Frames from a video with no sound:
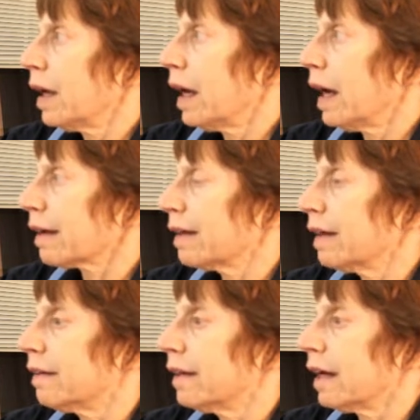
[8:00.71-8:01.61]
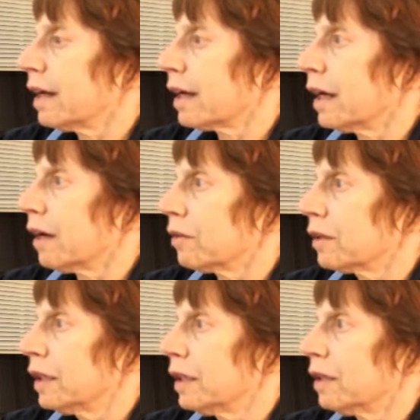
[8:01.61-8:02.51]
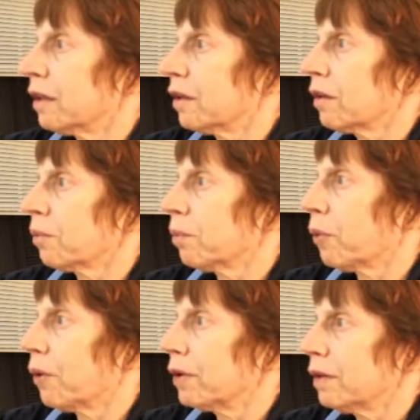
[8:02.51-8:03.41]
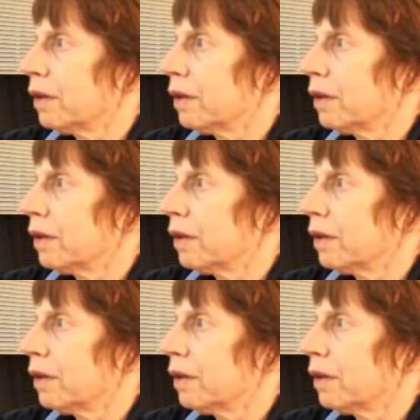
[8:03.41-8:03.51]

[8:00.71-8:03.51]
access data count in the port